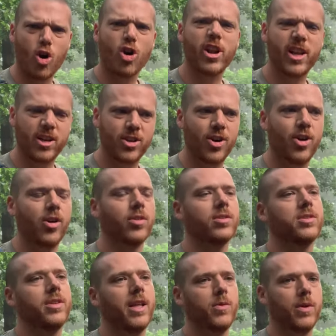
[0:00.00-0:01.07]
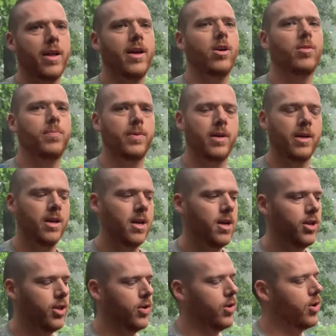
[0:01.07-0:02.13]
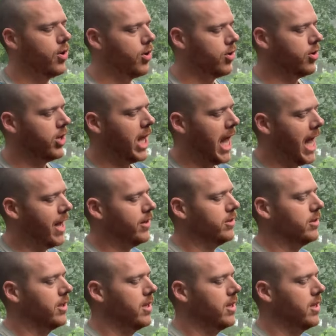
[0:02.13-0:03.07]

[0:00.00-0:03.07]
herding dogs, so they would help, uh, you know, herd cattle.